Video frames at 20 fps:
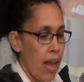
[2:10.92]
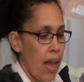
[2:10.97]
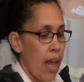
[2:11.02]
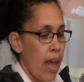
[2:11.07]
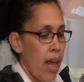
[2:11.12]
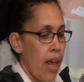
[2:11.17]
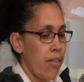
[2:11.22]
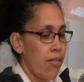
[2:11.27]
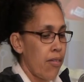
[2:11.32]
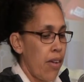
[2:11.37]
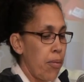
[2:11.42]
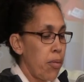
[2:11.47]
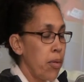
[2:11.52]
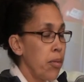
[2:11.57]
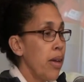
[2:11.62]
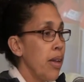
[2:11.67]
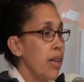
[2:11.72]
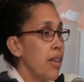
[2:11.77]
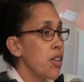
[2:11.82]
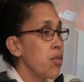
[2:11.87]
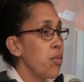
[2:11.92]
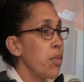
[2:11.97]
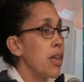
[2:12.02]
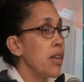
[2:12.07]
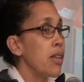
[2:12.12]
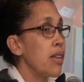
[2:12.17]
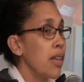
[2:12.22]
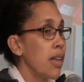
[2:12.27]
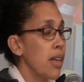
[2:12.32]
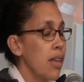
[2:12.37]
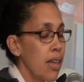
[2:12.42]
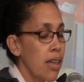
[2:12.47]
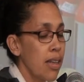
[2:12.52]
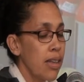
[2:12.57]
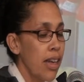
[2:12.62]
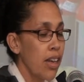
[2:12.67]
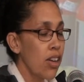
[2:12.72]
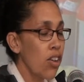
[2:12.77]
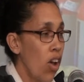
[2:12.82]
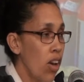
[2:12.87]
And VAPORMATE dispensing
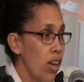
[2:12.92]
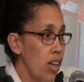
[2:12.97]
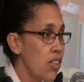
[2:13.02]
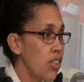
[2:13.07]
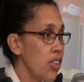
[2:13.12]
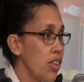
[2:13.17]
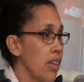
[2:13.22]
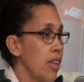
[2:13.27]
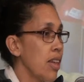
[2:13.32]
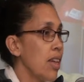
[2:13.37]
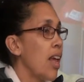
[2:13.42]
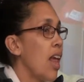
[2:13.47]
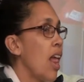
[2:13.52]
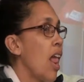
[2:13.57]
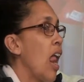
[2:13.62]
technology